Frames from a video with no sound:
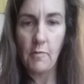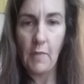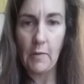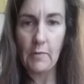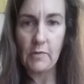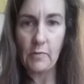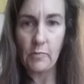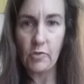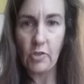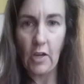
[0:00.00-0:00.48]

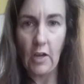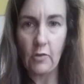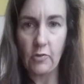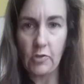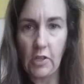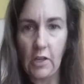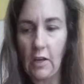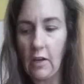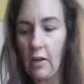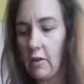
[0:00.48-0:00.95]
maybe some chow
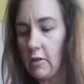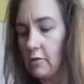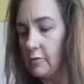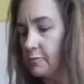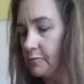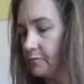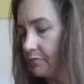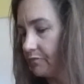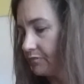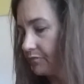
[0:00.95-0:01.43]
chow.
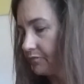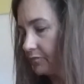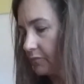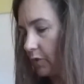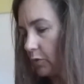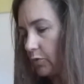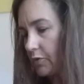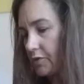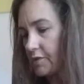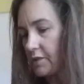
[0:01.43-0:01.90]

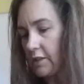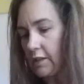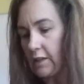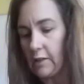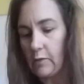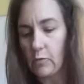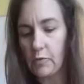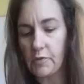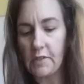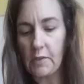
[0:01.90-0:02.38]
We'll
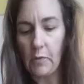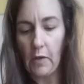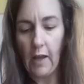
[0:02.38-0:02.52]
see